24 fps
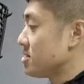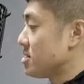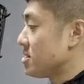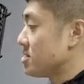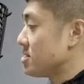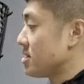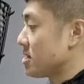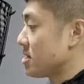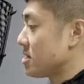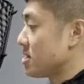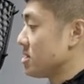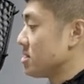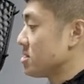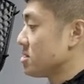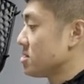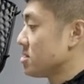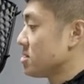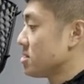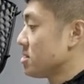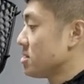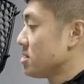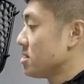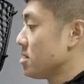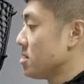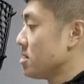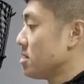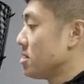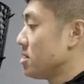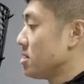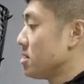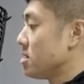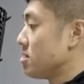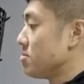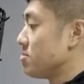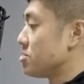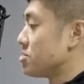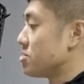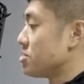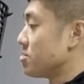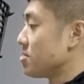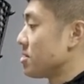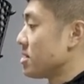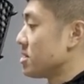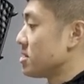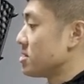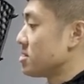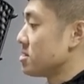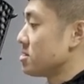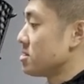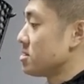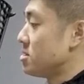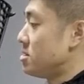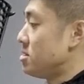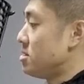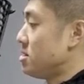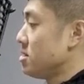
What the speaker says: just like this. Let me show you guys.